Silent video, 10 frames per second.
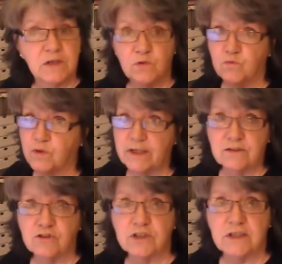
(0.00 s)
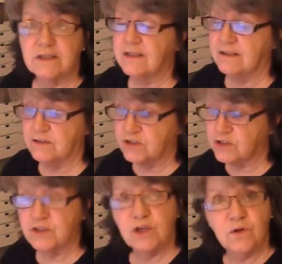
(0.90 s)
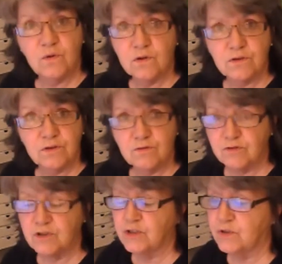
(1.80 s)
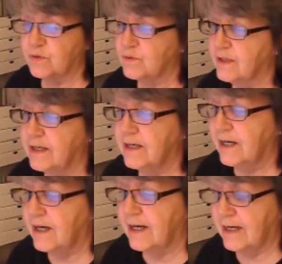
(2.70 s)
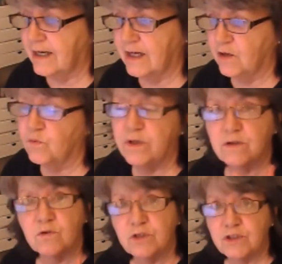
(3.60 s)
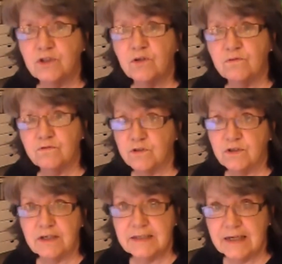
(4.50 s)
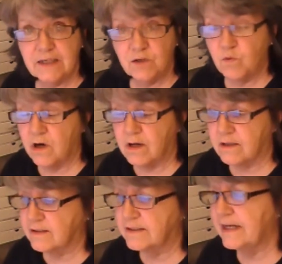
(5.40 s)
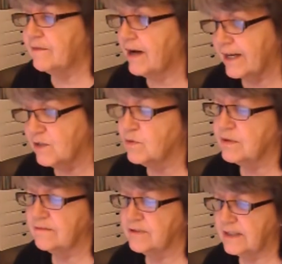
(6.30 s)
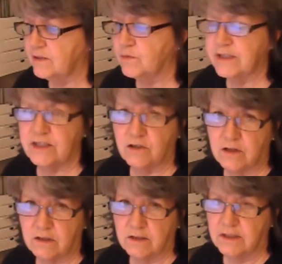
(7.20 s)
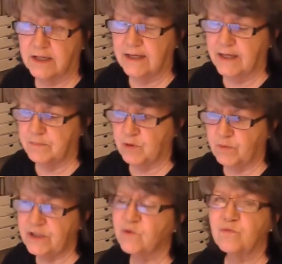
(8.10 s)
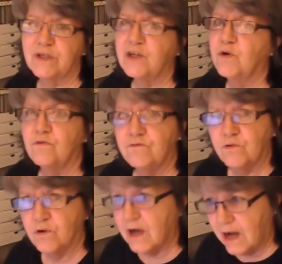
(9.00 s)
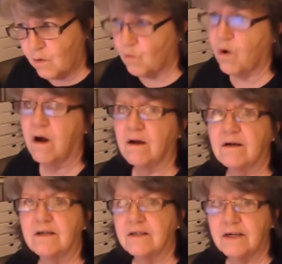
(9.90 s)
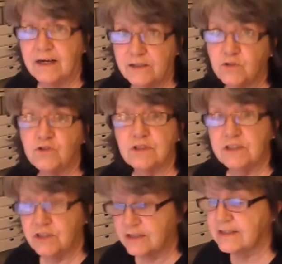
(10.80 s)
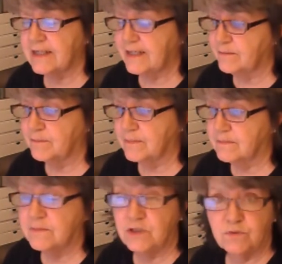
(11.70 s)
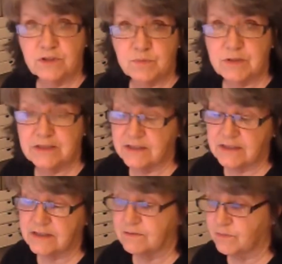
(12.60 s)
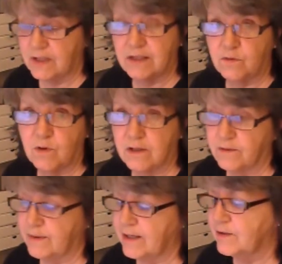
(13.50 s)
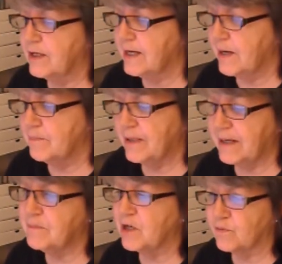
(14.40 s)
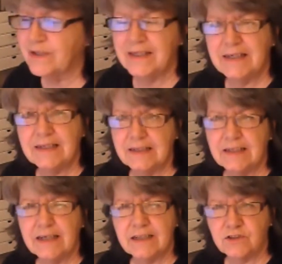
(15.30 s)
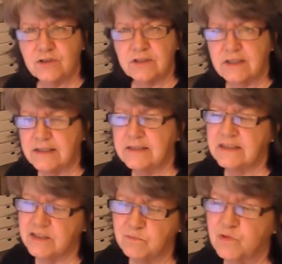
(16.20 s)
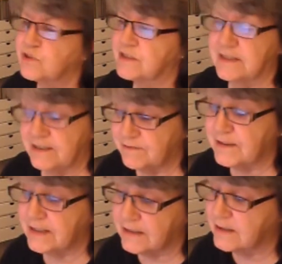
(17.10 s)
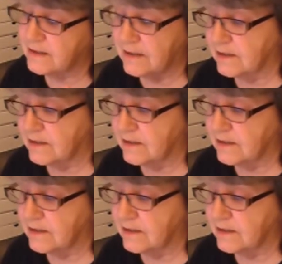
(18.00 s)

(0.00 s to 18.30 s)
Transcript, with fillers: rain or shine, snow or no snow, uh, we are going to go for a daily walk now, I go out every day with the dog, but we don't really go for a walk. I usually just let him do his business and we kind of walk around, but I'm not really getting any exercise. He's more sniffing and, you